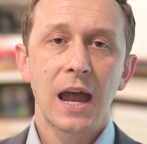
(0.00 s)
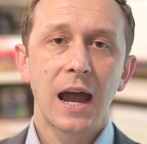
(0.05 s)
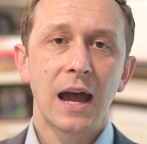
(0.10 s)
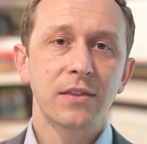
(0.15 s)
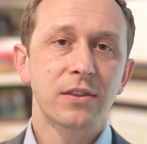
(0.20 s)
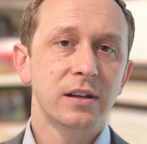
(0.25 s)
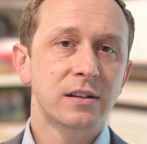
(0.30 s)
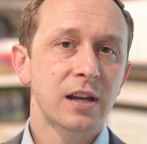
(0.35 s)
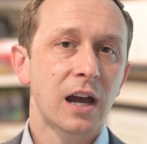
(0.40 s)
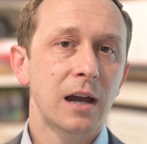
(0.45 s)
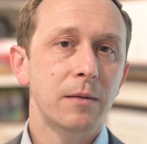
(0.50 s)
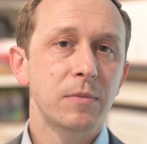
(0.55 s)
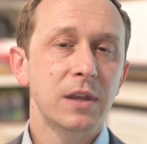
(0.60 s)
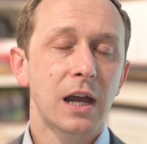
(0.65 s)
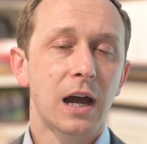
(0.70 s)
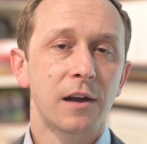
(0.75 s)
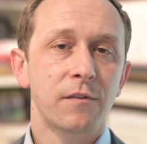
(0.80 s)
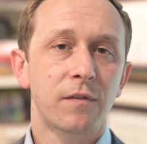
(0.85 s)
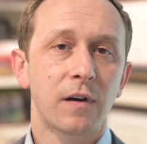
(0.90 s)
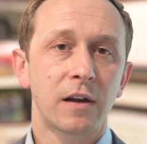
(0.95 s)
At the time
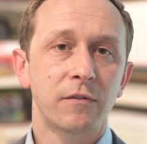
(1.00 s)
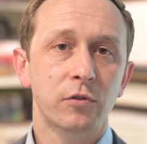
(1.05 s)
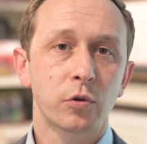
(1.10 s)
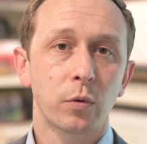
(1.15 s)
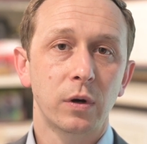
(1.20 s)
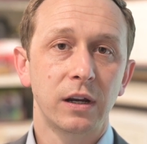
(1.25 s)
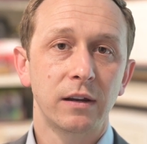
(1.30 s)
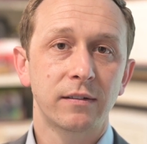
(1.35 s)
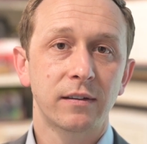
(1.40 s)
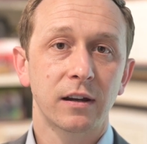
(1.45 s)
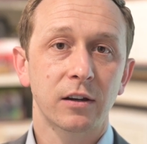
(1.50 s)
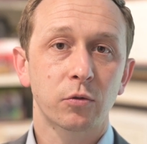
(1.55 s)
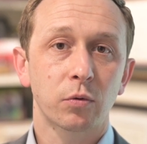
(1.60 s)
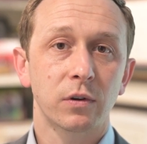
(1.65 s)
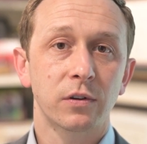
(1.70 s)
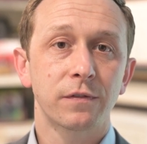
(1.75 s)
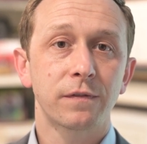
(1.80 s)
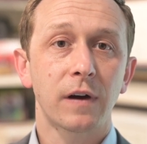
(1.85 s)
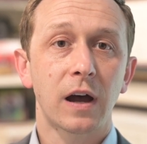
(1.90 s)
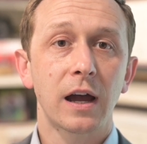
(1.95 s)
the I-526
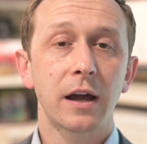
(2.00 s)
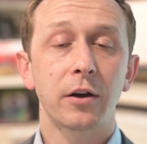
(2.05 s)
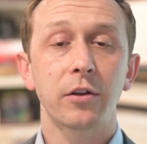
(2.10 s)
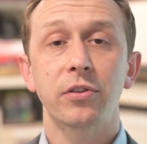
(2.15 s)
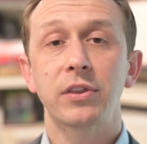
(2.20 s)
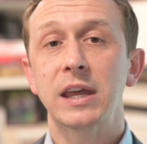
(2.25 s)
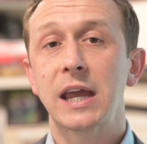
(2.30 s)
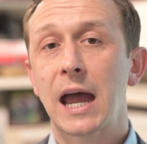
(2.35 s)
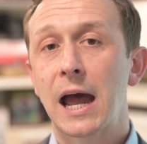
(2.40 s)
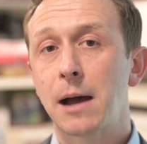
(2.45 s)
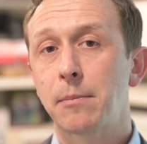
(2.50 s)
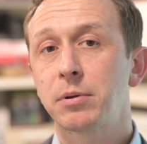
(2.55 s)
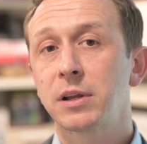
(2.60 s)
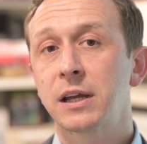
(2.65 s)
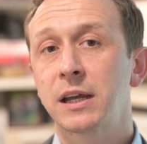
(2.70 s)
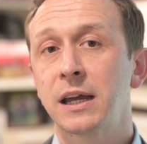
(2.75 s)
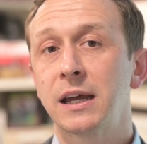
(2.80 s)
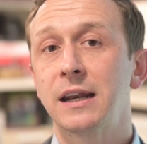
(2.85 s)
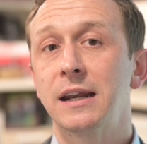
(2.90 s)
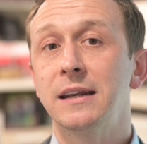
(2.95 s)
was filed, the
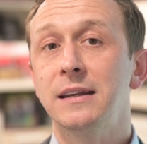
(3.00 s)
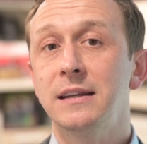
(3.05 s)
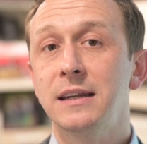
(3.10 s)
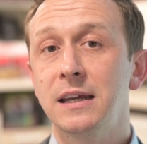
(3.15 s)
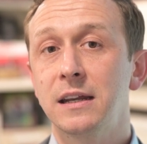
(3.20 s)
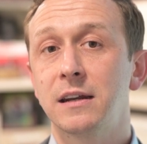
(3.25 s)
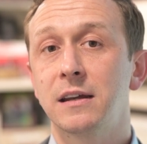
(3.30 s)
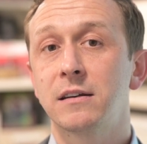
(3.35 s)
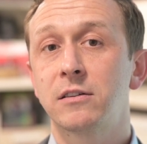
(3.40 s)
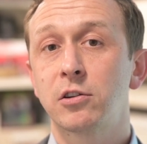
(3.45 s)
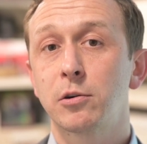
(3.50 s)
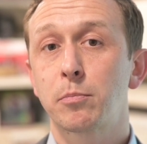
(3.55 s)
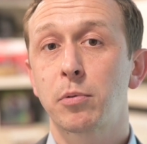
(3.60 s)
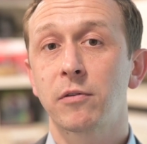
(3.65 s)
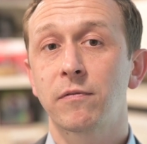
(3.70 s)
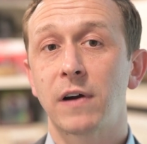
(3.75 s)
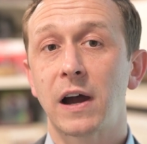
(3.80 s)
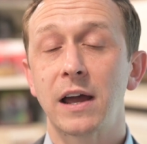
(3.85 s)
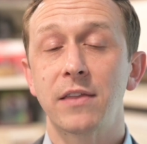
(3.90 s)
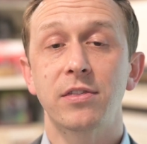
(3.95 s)
applicant needed to
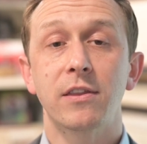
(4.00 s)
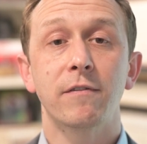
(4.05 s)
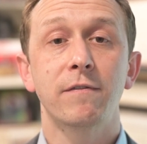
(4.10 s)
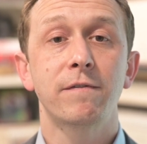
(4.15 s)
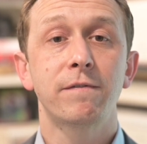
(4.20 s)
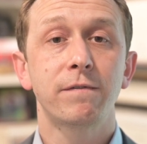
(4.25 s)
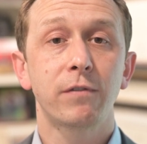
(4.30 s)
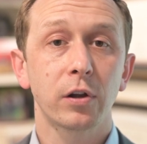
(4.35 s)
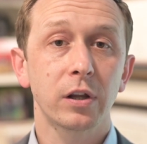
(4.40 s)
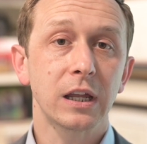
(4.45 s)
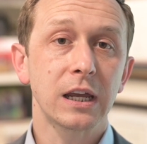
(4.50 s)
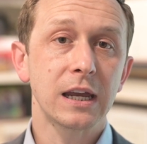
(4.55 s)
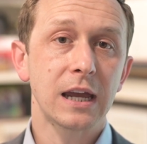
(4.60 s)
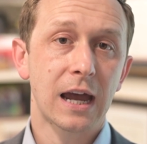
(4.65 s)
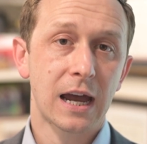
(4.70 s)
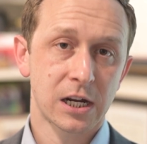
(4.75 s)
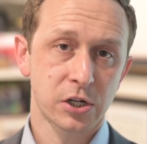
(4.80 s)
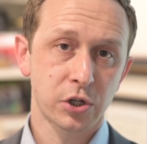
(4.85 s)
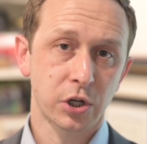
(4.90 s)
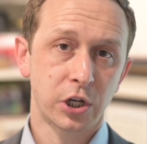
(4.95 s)
provide the
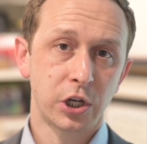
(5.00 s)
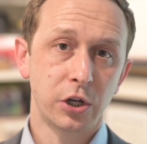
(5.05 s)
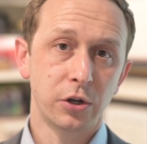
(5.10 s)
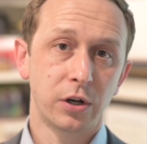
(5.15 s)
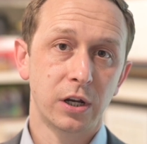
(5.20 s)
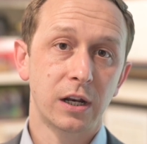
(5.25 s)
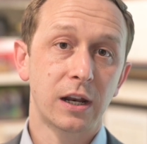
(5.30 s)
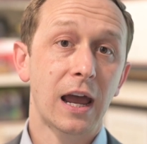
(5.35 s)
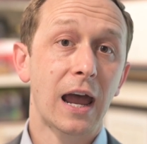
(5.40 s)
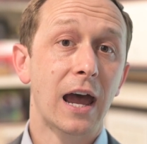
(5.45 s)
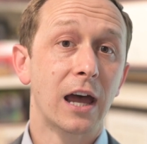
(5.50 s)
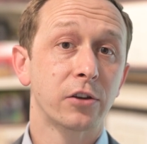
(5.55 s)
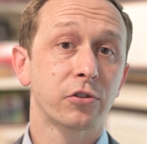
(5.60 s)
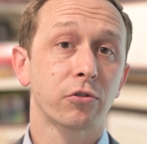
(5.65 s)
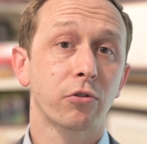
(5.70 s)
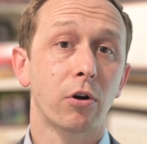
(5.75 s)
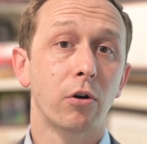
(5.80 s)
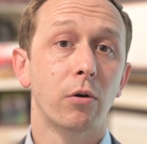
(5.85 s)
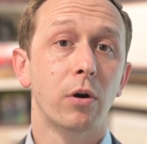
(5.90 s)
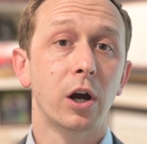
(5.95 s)
fully executed
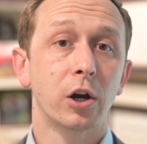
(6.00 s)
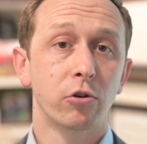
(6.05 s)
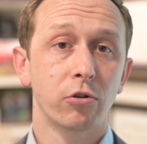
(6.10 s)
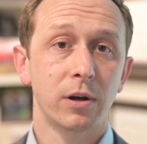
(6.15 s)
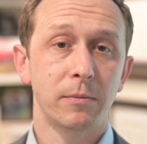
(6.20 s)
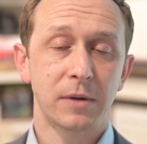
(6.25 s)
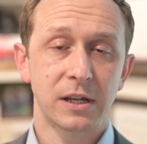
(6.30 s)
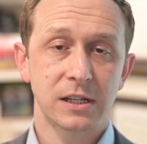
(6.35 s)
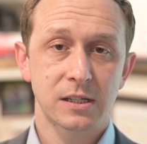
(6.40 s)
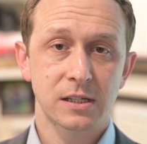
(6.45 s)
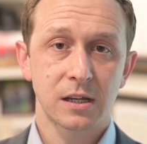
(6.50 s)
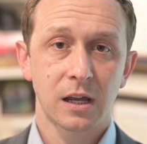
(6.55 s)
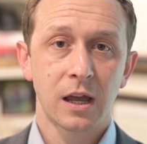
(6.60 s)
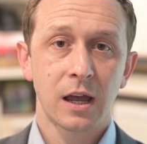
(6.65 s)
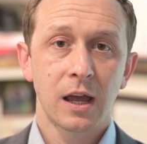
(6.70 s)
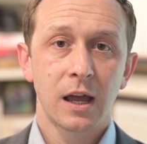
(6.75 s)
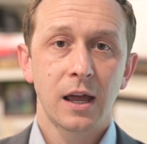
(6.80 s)
escrow agreements.